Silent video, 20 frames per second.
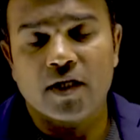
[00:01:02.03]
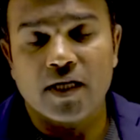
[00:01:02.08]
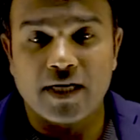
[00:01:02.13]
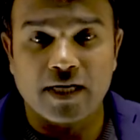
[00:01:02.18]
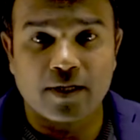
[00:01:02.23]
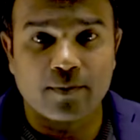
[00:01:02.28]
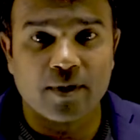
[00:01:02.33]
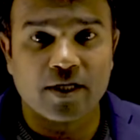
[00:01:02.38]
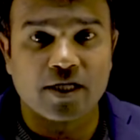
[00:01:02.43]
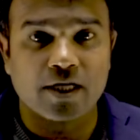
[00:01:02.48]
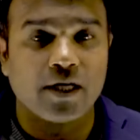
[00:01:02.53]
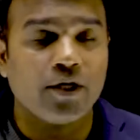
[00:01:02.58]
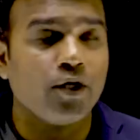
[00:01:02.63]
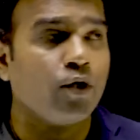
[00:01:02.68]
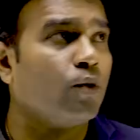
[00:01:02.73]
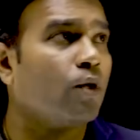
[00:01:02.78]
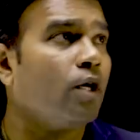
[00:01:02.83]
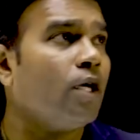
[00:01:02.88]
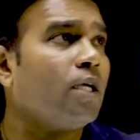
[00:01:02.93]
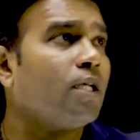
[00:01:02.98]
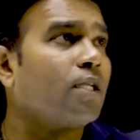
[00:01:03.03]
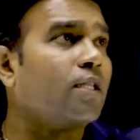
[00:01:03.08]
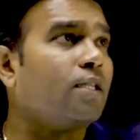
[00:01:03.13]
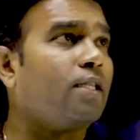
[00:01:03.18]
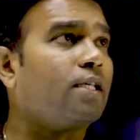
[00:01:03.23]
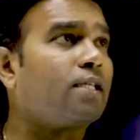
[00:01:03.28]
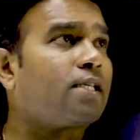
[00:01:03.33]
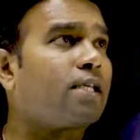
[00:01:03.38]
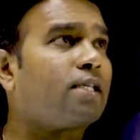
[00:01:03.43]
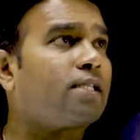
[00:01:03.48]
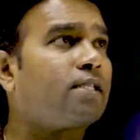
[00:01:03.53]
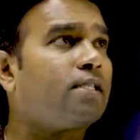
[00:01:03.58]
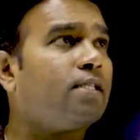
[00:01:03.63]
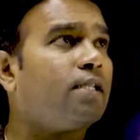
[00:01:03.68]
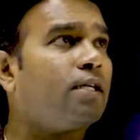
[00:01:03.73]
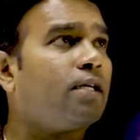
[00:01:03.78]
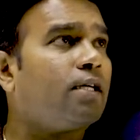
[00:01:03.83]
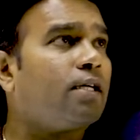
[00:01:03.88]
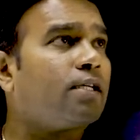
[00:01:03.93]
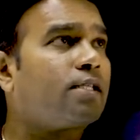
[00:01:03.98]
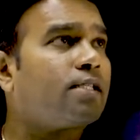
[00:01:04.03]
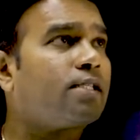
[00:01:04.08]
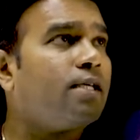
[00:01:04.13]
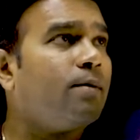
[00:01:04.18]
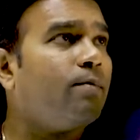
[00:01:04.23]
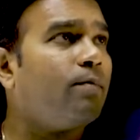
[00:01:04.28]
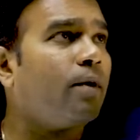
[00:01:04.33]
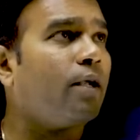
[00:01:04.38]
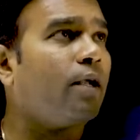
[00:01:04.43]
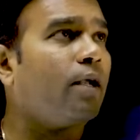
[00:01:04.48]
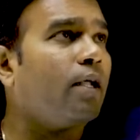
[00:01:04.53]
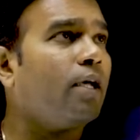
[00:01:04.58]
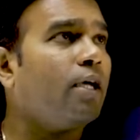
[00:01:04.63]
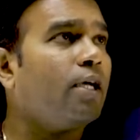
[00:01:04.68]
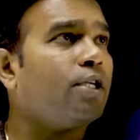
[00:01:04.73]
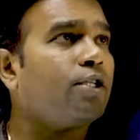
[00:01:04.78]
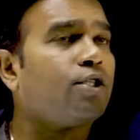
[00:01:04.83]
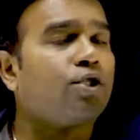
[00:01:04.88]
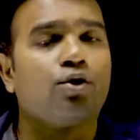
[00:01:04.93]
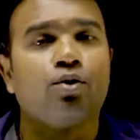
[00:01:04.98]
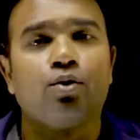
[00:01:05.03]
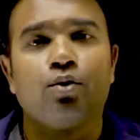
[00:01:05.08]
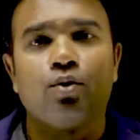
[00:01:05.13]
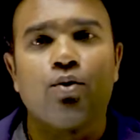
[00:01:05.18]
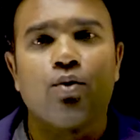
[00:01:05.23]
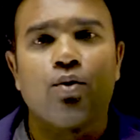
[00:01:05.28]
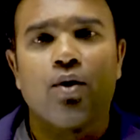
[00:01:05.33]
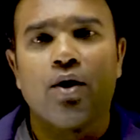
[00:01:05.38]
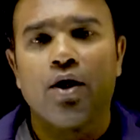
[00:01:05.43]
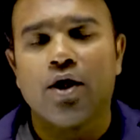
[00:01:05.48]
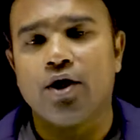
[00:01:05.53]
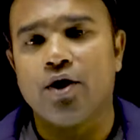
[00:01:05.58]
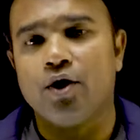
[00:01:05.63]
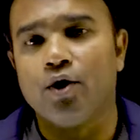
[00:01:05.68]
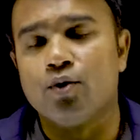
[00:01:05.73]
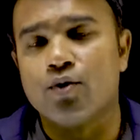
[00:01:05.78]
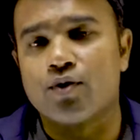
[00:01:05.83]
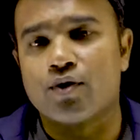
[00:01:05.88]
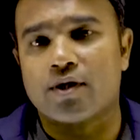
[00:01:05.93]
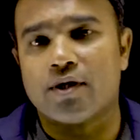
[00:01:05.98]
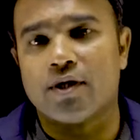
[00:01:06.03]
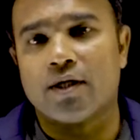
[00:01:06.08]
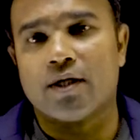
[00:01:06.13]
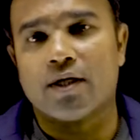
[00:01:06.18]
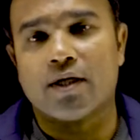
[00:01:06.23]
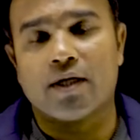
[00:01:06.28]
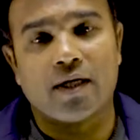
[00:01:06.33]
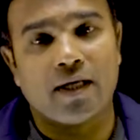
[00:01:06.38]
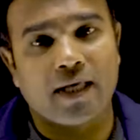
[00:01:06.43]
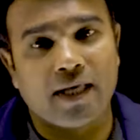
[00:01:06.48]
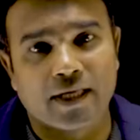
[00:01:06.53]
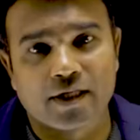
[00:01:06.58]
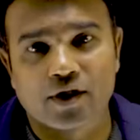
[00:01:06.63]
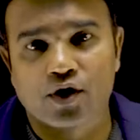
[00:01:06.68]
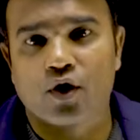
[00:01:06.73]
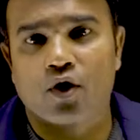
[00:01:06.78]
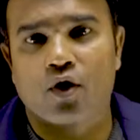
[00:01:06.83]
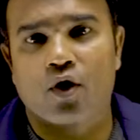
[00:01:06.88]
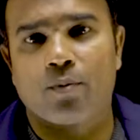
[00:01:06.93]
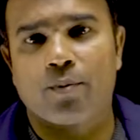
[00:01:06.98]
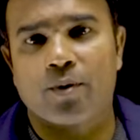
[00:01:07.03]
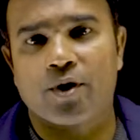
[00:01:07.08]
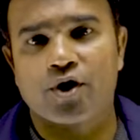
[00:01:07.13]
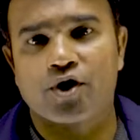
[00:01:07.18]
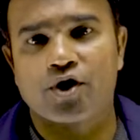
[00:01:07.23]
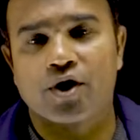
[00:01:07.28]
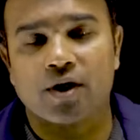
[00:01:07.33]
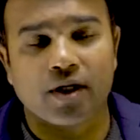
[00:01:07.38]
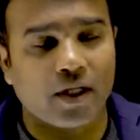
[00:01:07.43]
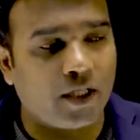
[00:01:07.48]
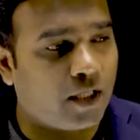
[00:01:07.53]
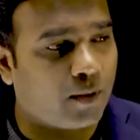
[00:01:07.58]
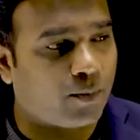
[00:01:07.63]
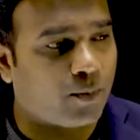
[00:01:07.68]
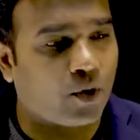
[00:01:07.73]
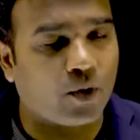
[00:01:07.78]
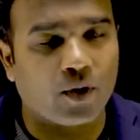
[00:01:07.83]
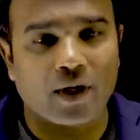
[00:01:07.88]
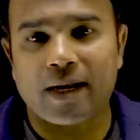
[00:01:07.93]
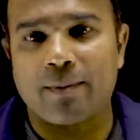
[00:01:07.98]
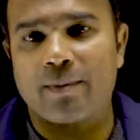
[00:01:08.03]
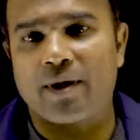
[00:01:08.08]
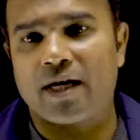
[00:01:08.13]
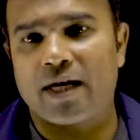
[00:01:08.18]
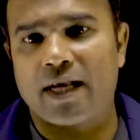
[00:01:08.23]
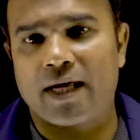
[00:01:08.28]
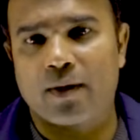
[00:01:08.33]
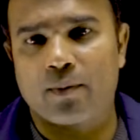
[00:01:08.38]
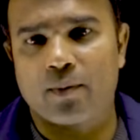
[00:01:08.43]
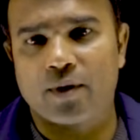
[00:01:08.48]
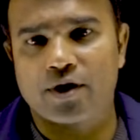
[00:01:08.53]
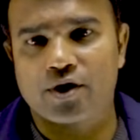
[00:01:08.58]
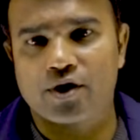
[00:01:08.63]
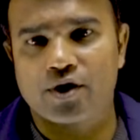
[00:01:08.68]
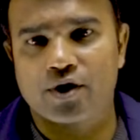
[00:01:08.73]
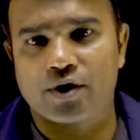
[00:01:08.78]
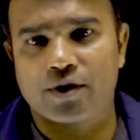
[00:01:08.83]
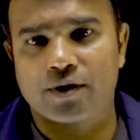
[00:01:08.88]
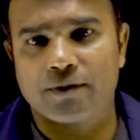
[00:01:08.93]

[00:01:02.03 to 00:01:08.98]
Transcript: Let me tell you, this is the symbol to use the X O R operation in a programming language.